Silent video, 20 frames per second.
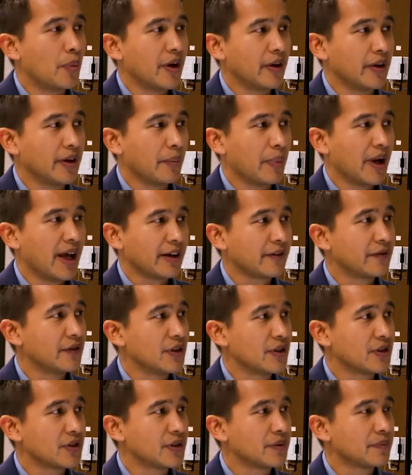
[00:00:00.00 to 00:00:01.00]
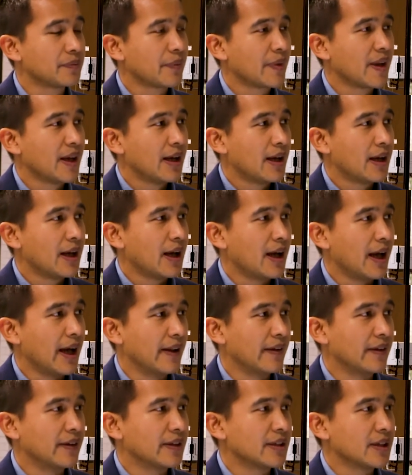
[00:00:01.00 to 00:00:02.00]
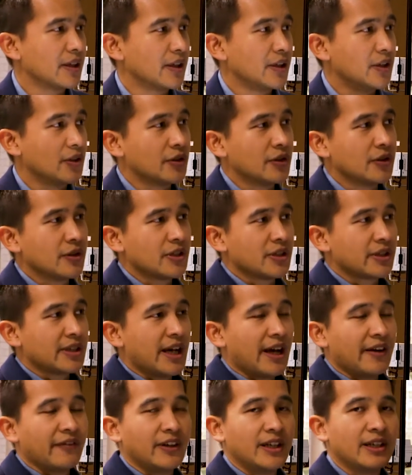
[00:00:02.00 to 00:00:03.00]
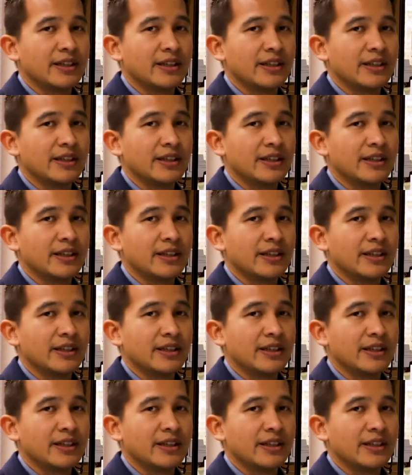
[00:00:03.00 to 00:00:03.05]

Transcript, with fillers: in a black version. And you can just have